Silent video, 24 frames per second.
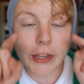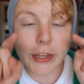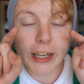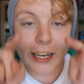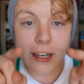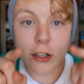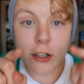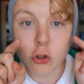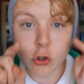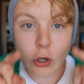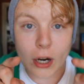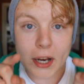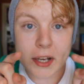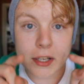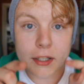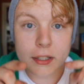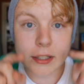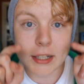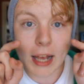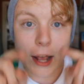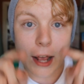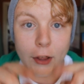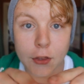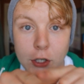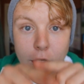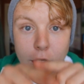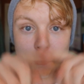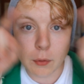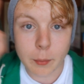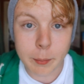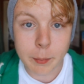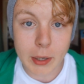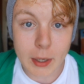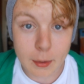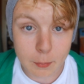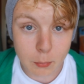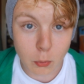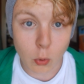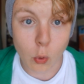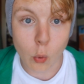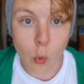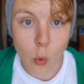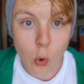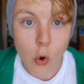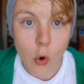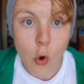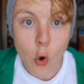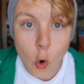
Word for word: the interest that the other people